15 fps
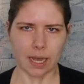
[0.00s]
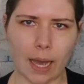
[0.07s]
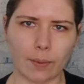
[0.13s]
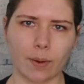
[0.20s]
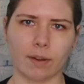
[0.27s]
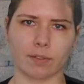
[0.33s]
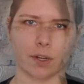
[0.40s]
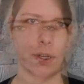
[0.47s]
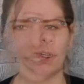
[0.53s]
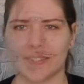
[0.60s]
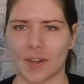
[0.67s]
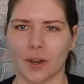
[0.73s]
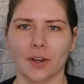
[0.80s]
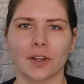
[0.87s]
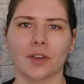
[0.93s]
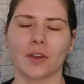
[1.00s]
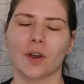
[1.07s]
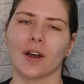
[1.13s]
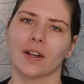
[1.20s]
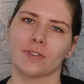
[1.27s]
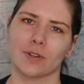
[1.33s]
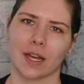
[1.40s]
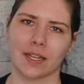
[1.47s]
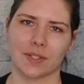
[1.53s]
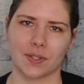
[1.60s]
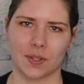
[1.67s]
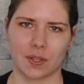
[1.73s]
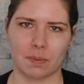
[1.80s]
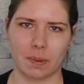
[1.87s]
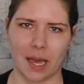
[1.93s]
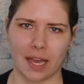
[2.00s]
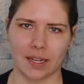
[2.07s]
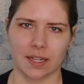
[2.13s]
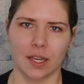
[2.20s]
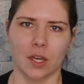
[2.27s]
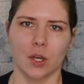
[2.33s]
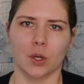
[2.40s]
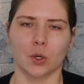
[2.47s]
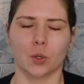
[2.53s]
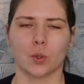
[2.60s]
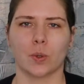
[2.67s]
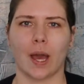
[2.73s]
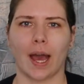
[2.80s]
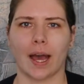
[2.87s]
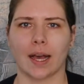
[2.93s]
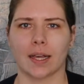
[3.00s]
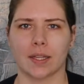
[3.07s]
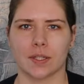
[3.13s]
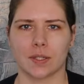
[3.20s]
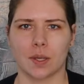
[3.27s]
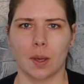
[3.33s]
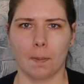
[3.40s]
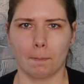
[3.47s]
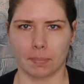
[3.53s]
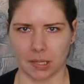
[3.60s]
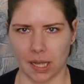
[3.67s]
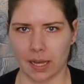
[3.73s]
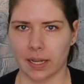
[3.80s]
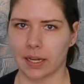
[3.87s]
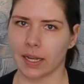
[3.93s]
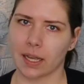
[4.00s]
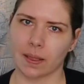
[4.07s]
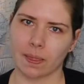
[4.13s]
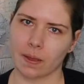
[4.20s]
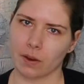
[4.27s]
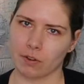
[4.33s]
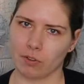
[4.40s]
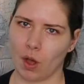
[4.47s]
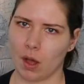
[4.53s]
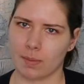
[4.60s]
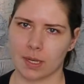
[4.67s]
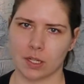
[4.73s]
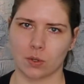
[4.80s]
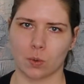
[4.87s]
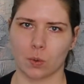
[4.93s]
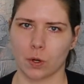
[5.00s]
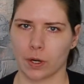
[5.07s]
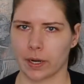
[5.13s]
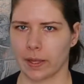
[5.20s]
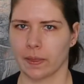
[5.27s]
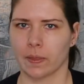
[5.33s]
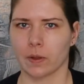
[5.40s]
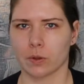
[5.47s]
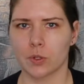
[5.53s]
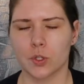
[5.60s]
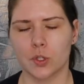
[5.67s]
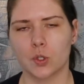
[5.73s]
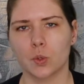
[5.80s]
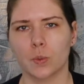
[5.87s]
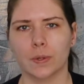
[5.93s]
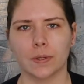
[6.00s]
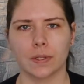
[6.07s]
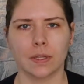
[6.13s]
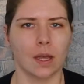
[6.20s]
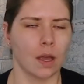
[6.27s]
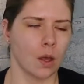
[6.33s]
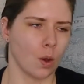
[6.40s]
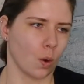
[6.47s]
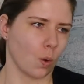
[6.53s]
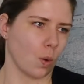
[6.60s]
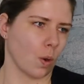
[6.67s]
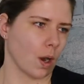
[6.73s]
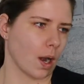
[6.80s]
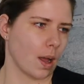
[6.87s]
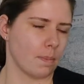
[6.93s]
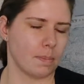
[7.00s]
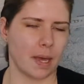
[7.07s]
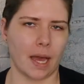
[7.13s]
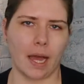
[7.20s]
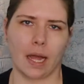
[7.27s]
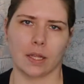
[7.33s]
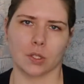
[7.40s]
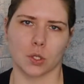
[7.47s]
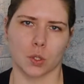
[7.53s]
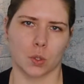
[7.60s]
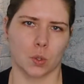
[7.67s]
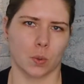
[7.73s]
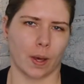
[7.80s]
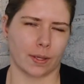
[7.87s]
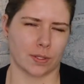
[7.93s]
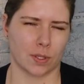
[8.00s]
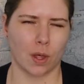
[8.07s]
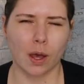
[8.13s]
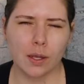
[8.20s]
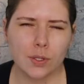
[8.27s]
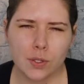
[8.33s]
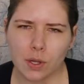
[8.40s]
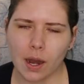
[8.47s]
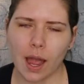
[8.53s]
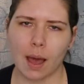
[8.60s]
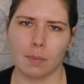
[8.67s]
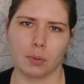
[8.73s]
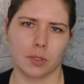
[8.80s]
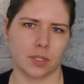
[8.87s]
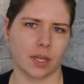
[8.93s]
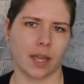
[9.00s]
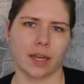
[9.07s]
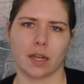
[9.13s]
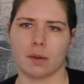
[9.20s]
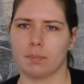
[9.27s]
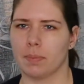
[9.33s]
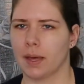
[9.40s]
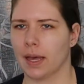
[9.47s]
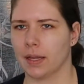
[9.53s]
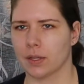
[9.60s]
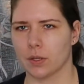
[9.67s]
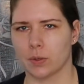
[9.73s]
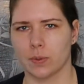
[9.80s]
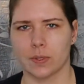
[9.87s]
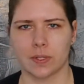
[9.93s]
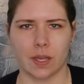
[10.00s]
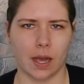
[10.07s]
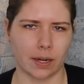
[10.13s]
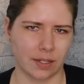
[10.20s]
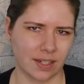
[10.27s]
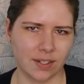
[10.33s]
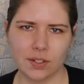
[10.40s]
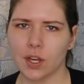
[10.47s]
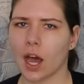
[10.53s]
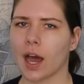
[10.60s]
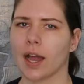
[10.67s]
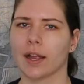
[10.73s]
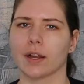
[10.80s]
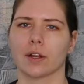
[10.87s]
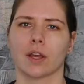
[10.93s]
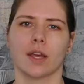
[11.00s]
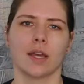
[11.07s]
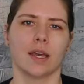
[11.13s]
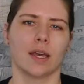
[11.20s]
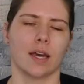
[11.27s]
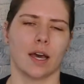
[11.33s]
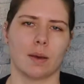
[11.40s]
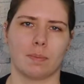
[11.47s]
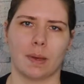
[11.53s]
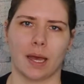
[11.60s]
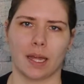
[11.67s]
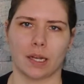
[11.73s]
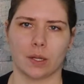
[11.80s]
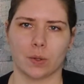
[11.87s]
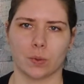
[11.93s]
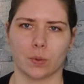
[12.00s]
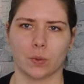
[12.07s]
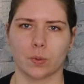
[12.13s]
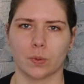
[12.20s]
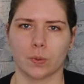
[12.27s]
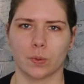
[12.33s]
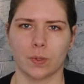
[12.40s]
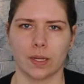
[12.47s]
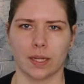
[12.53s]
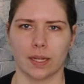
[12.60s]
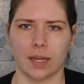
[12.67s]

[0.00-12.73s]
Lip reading: This is in stark contrast to the pet who has blood in their vomit or in their stool, or a pet who has lost their appetite, a pet who is acting tired, a pet who